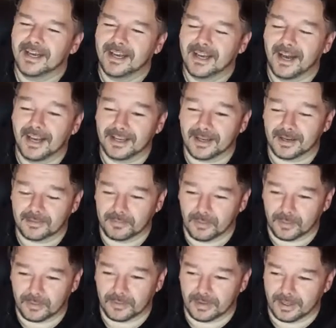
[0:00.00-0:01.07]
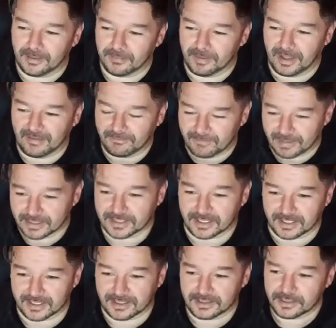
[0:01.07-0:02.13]
I got more um, invested
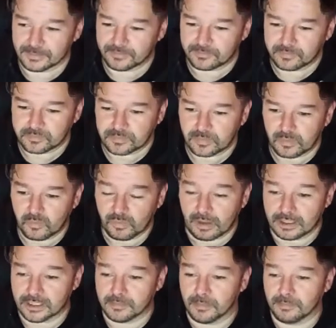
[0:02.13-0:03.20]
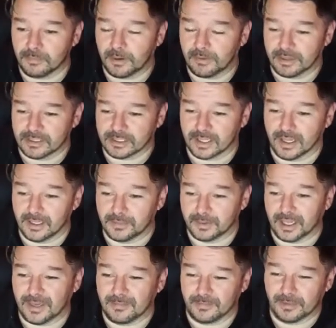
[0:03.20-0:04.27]
in it. Some of my writing styles
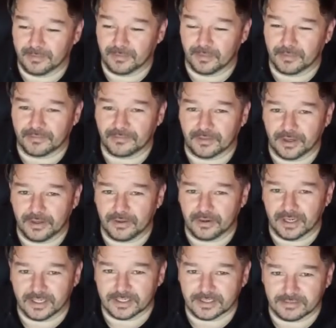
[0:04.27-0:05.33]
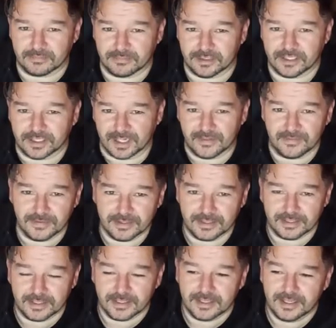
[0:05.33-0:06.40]
became a bit more freer and less stifled.
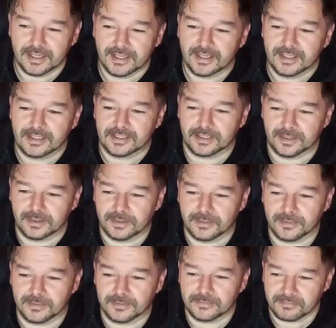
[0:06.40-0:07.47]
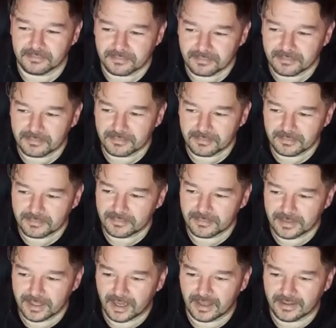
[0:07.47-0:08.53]
So,
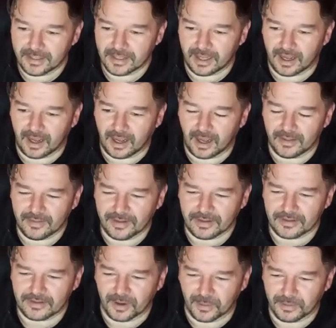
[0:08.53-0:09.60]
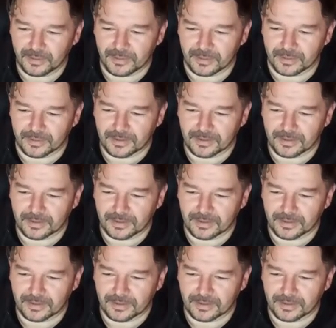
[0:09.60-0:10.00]
yeah, I think I think in total,